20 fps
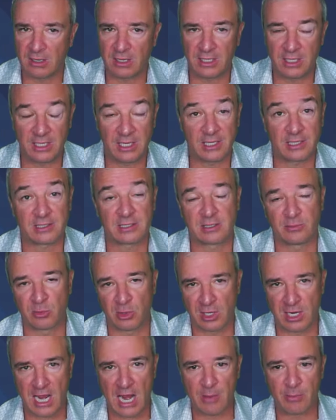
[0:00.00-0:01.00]
I need to get some more
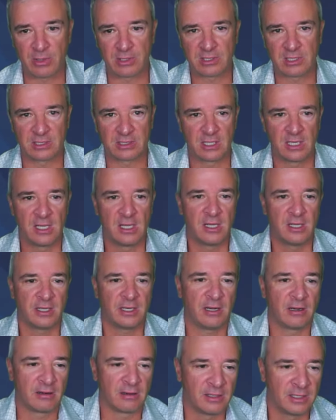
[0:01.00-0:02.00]
cameras because
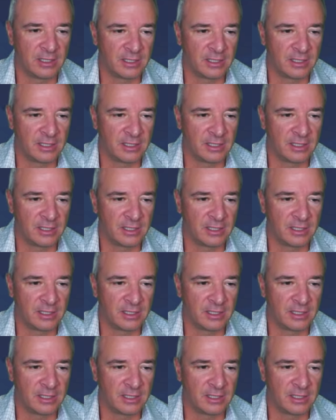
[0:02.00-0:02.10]
here,